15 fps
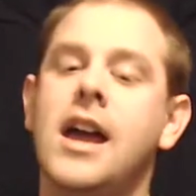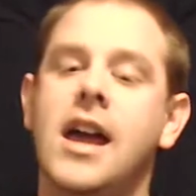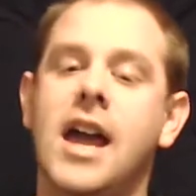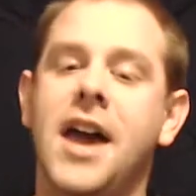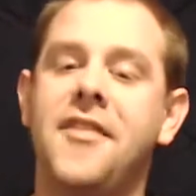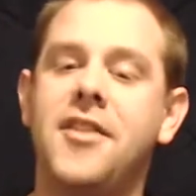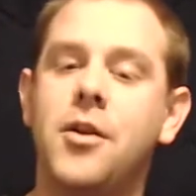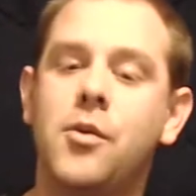
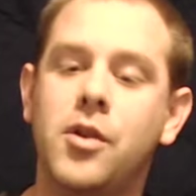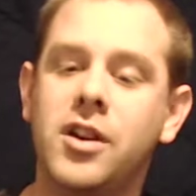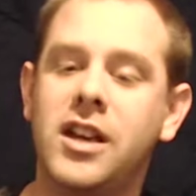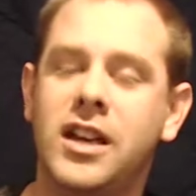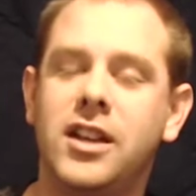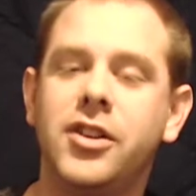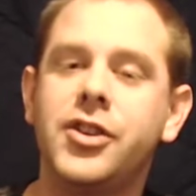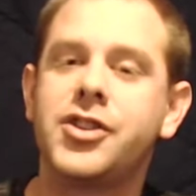And then
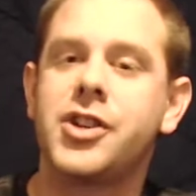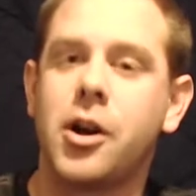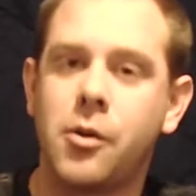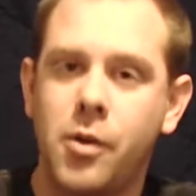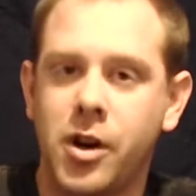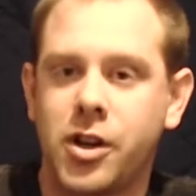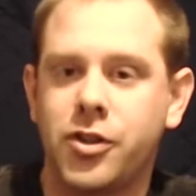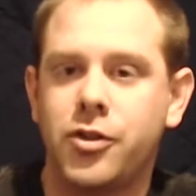we'll start
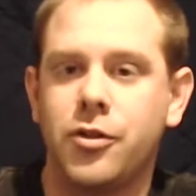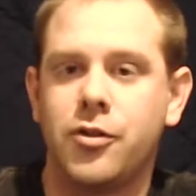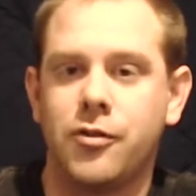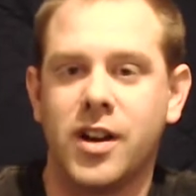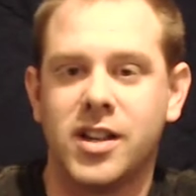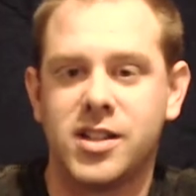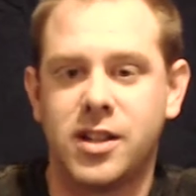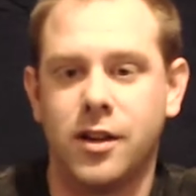working through the
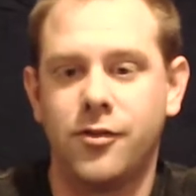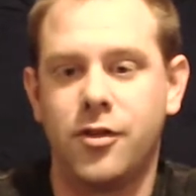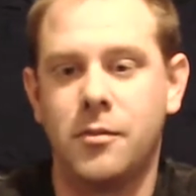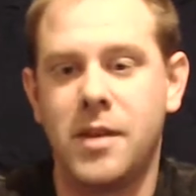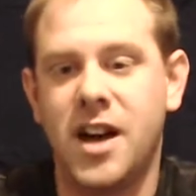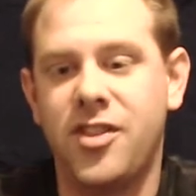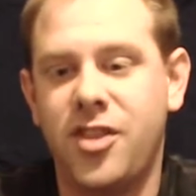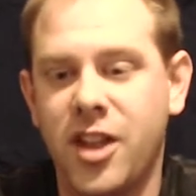rest of them.
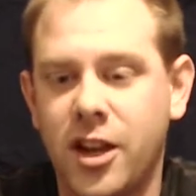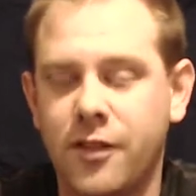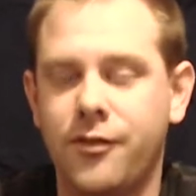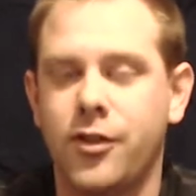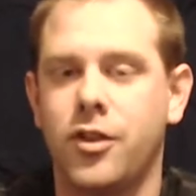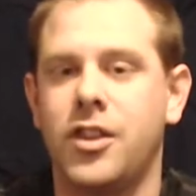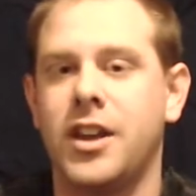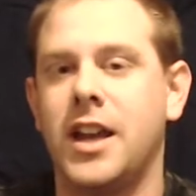I think
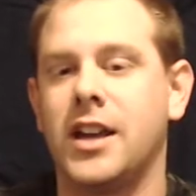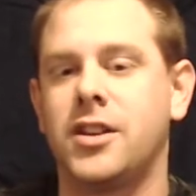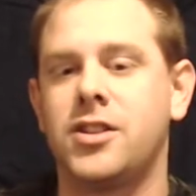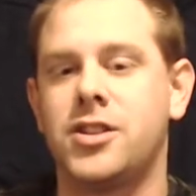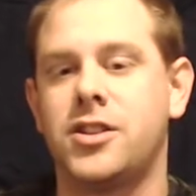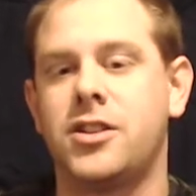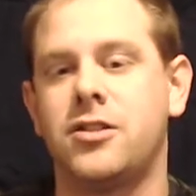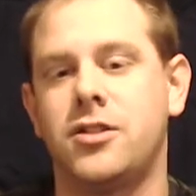for the
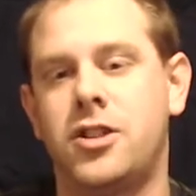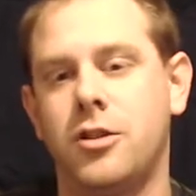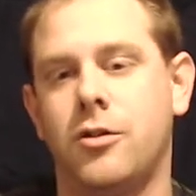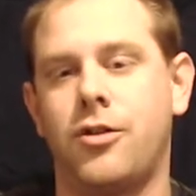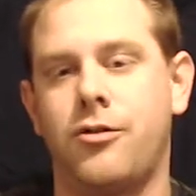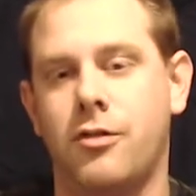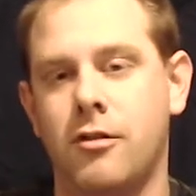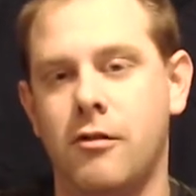next 2 or
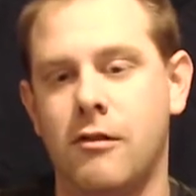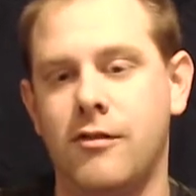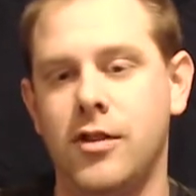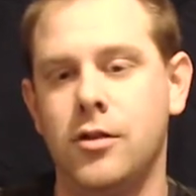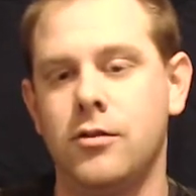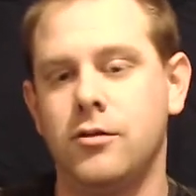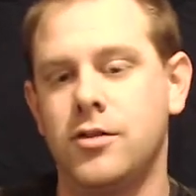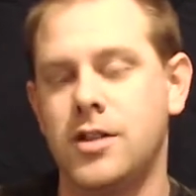3
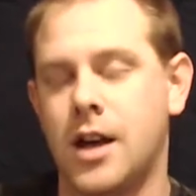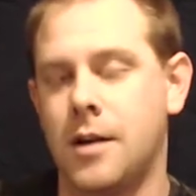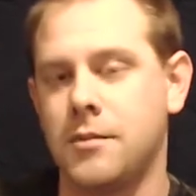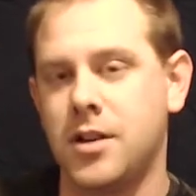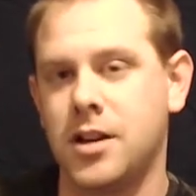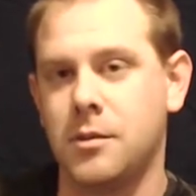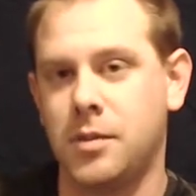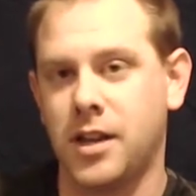reviews, I'm
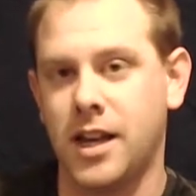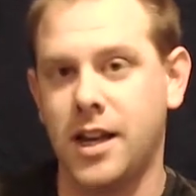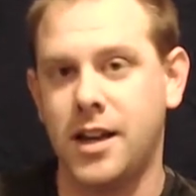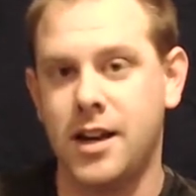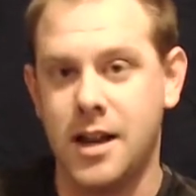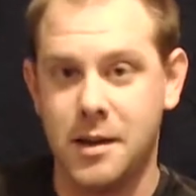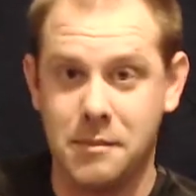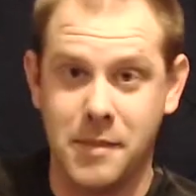going to
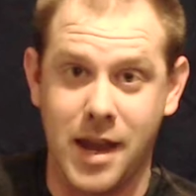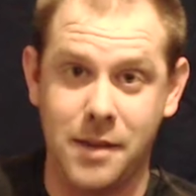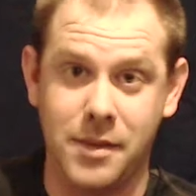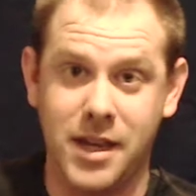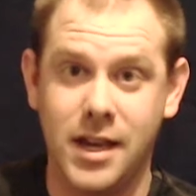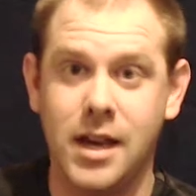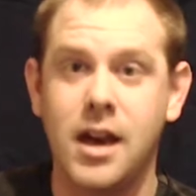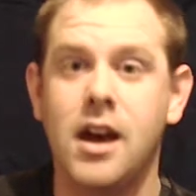plan,
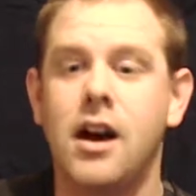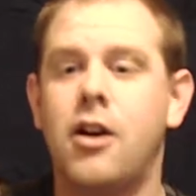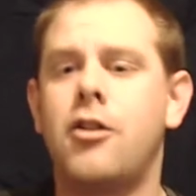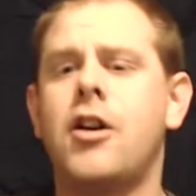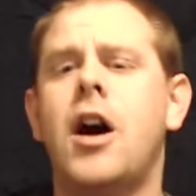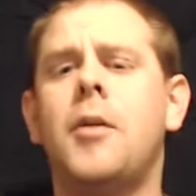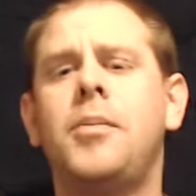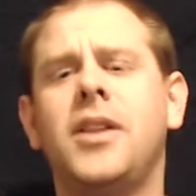maybe. Or
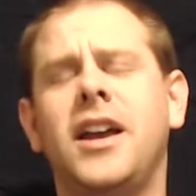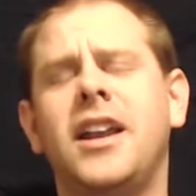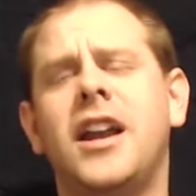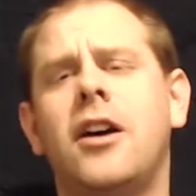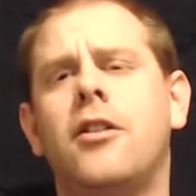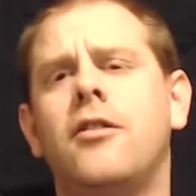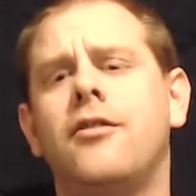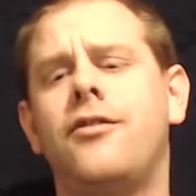I'll plan
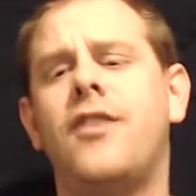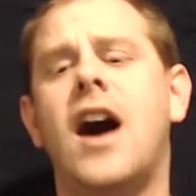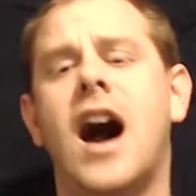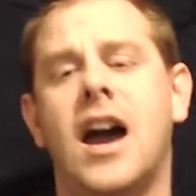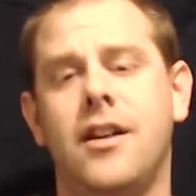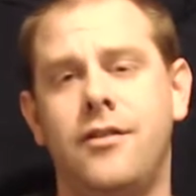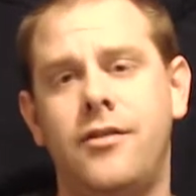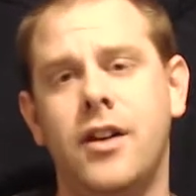out
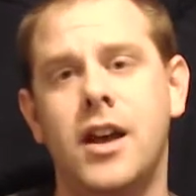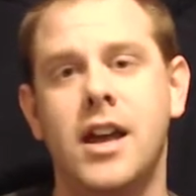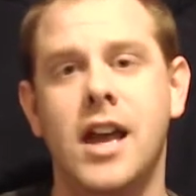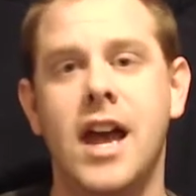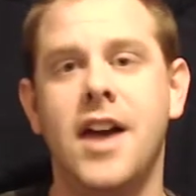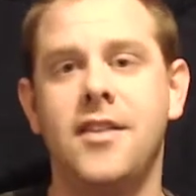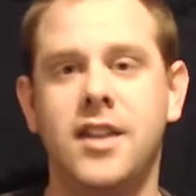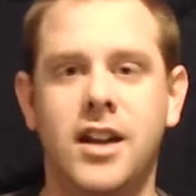5,
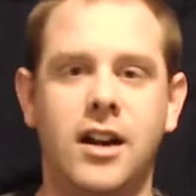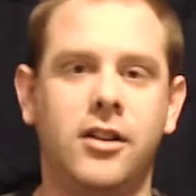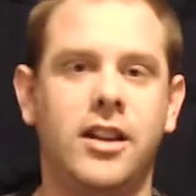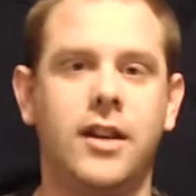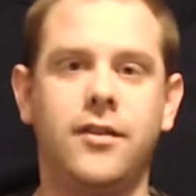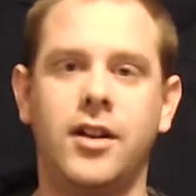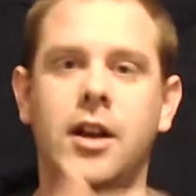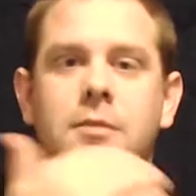and then I'll
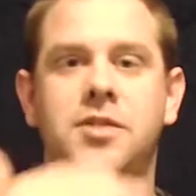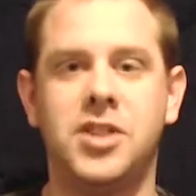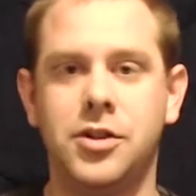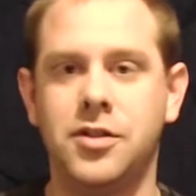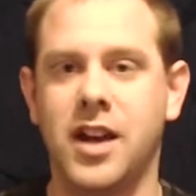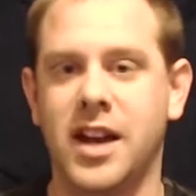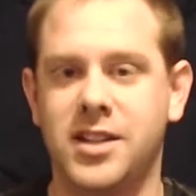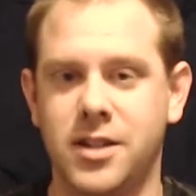leave it up to
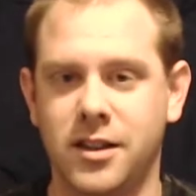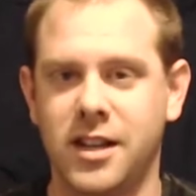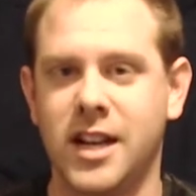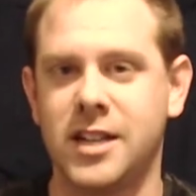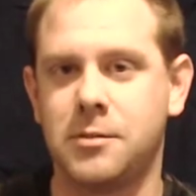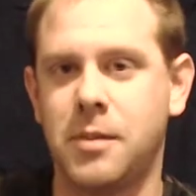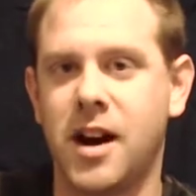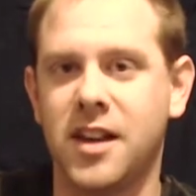you guys on the
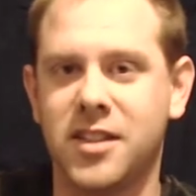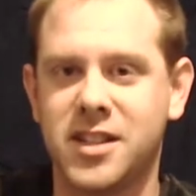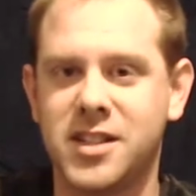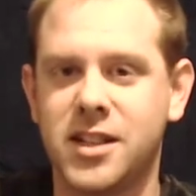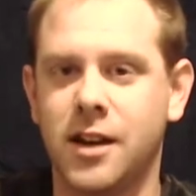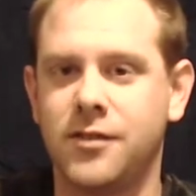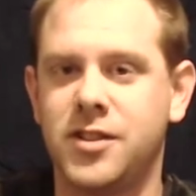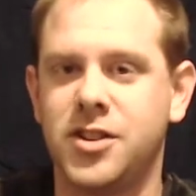next Behind the
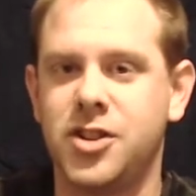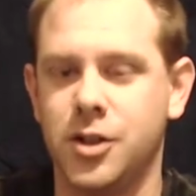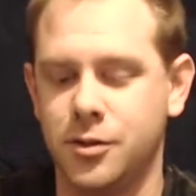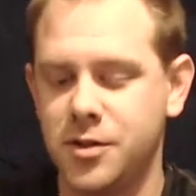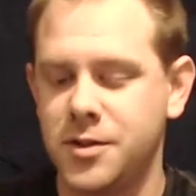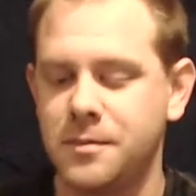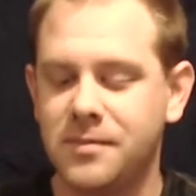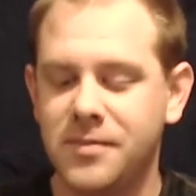Snuff to choose.